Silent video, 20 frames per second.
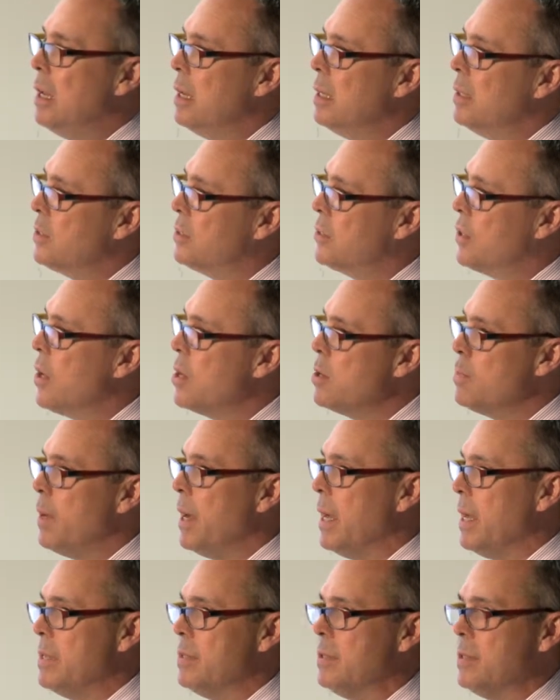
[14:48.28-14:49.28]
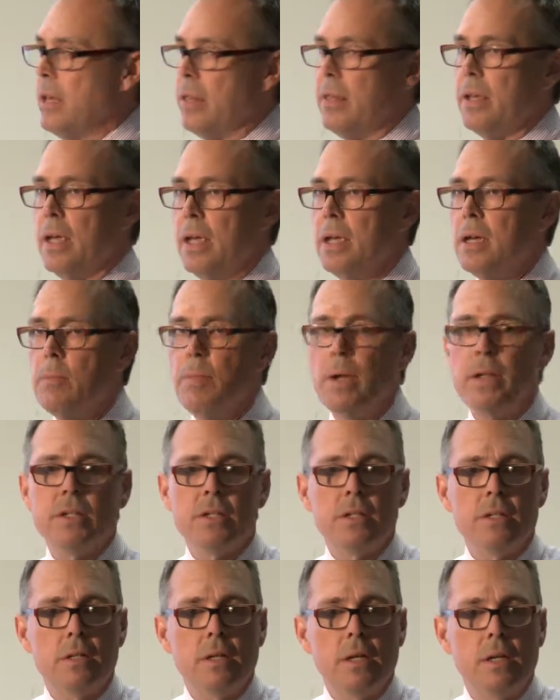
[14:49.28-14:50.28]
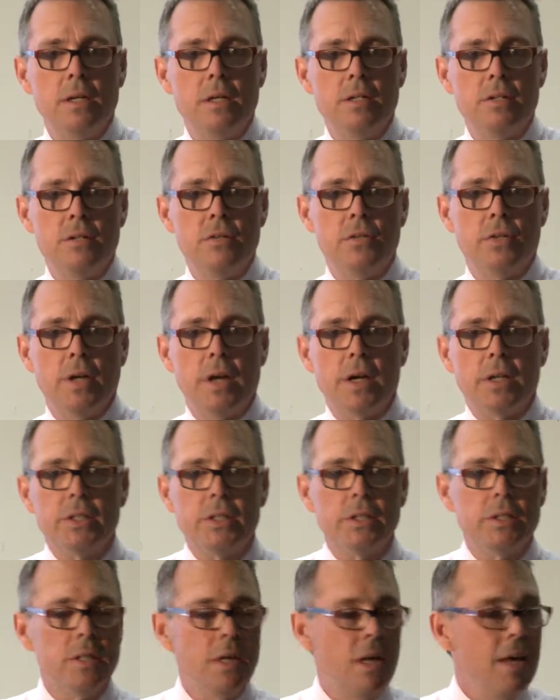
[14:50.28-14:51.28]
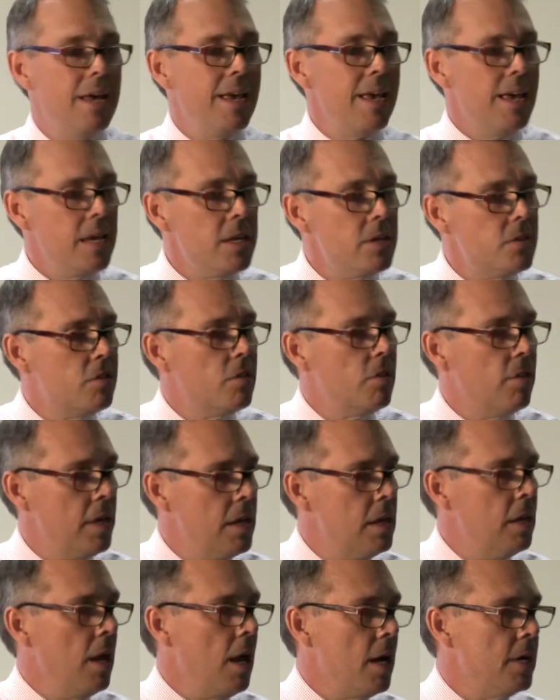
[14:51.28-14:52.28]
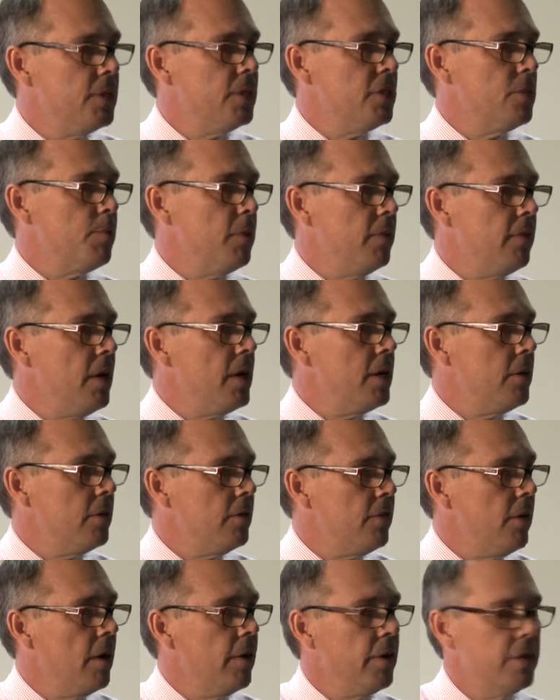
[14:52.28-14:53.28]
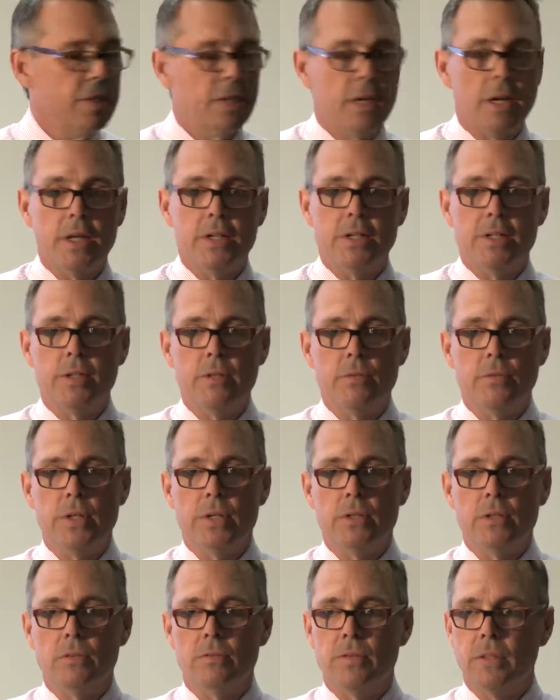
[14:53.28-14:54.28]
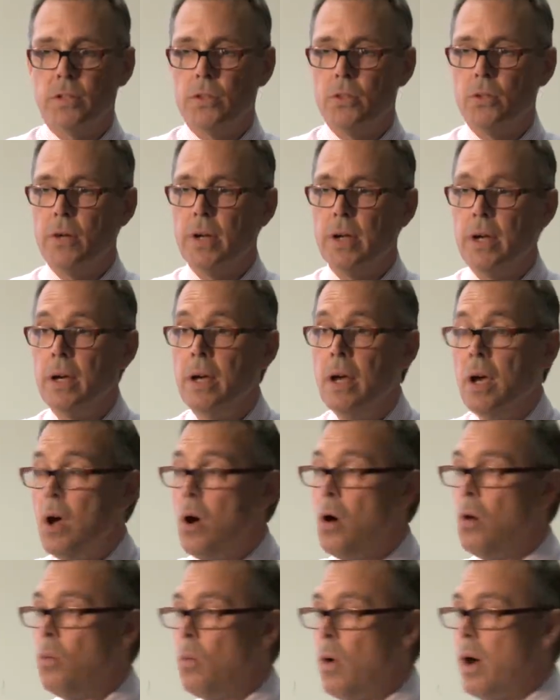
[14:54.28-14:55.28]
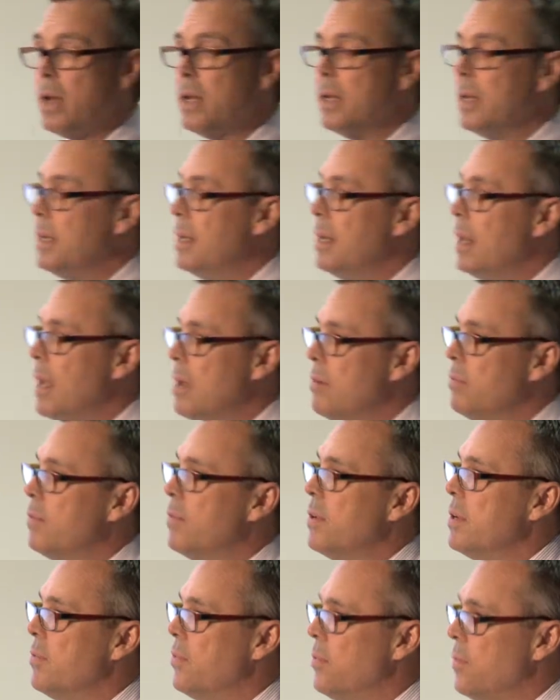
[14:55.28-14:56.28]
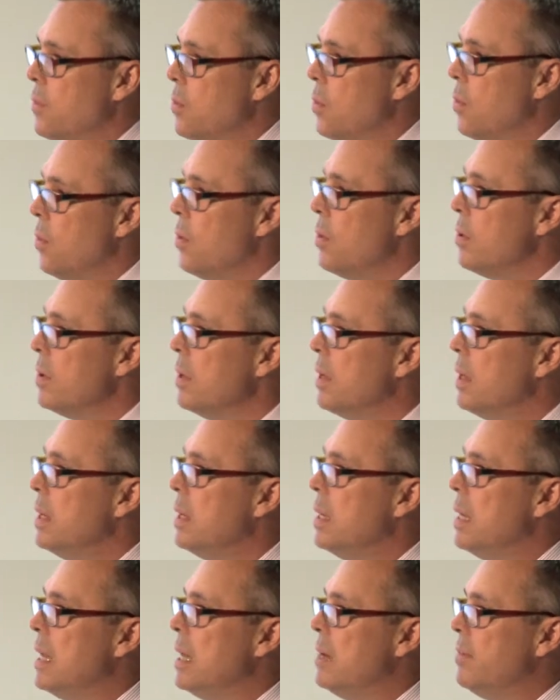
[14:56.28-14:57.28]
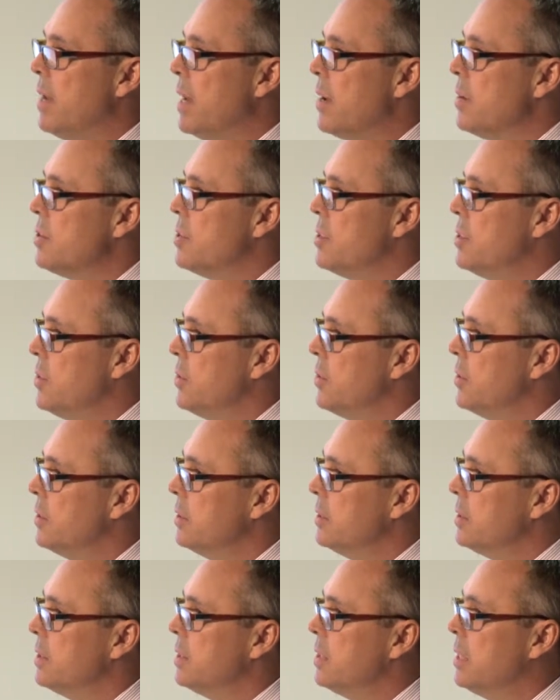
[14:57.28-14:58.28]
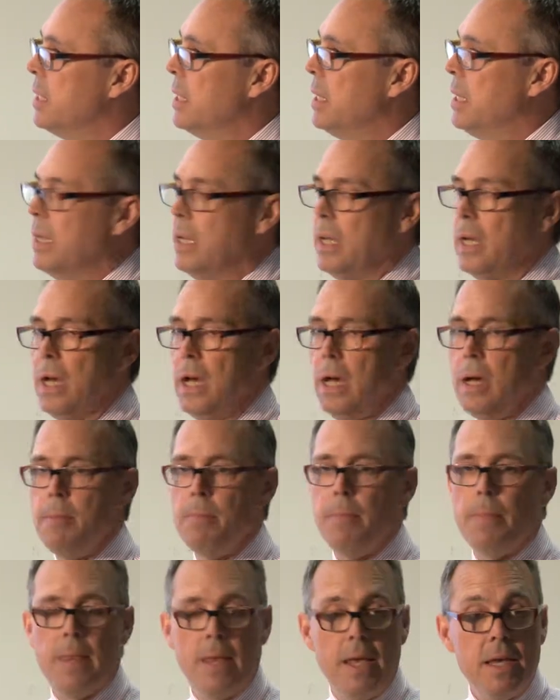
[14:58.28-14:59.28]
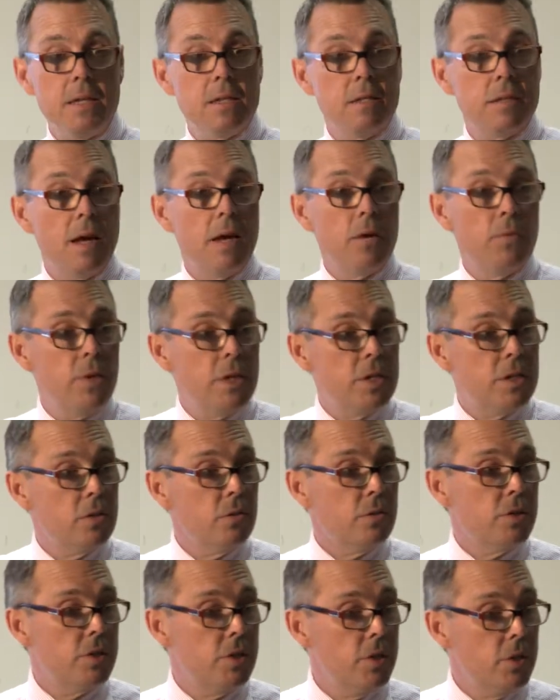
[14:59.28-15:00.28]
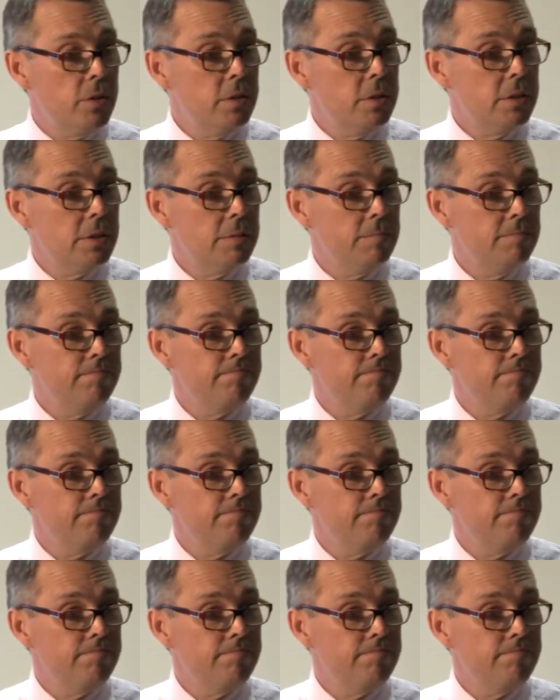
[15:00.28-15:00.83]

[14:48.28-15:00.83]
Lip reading: La Trobe, as I think Ian mentioned in his introduction, is the largest provider of higher education in regional Victoria. 1 in every 4 of our students is a regional student,